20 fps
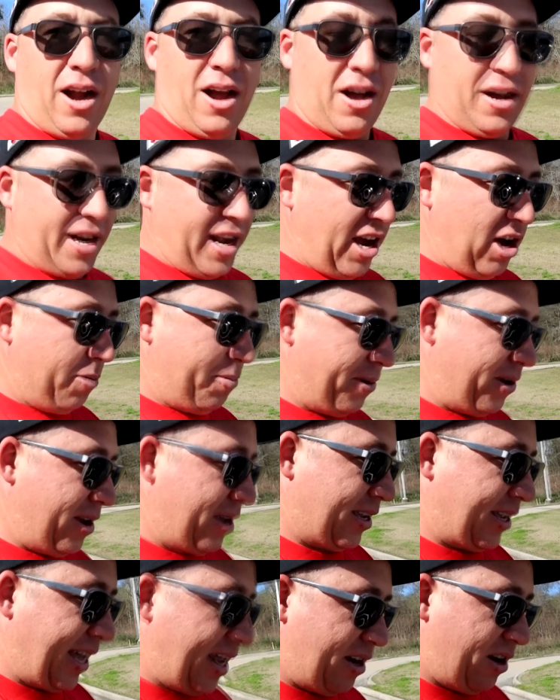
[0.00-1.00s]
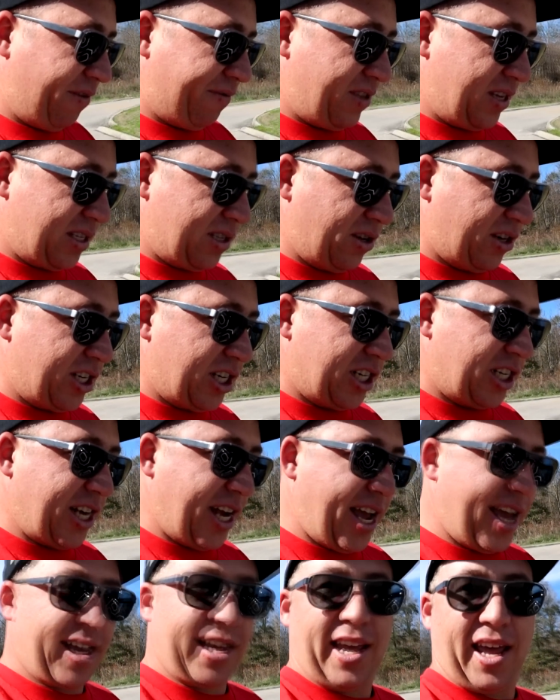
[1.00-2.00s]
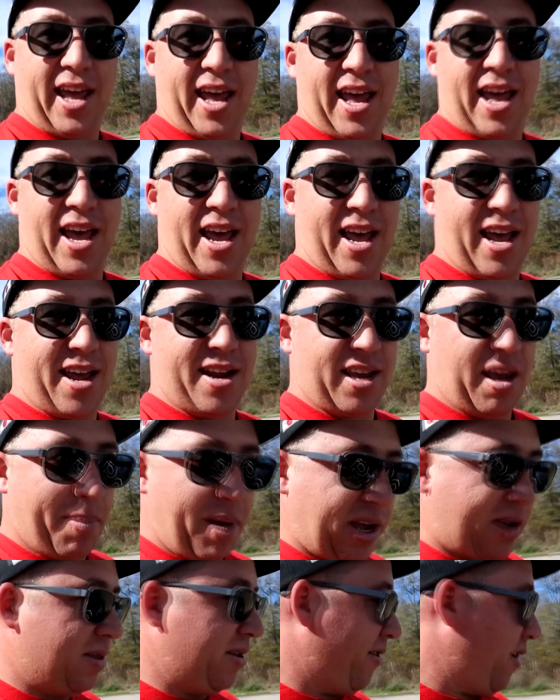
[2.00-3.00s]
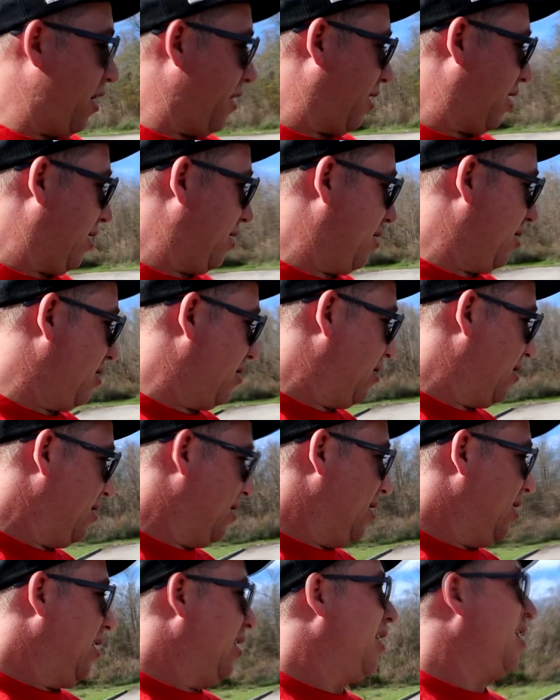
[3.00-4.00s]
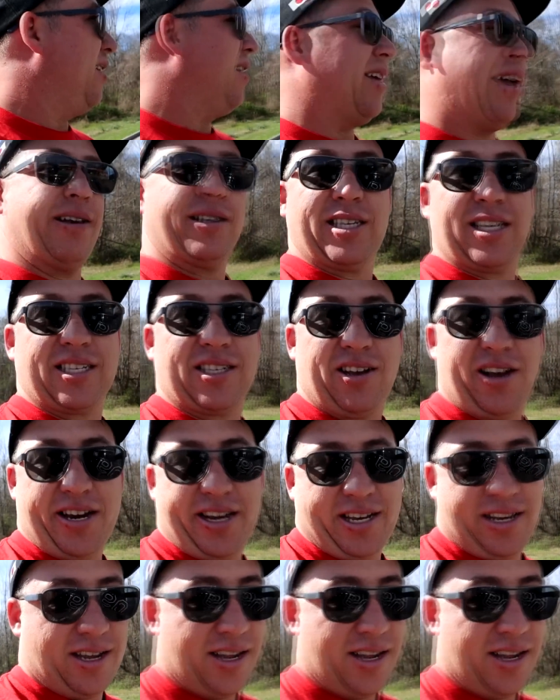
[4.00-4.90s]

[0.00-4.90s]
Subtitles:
I'm gonna help her get it off this dodgy jack and get back on the road. That was exciting.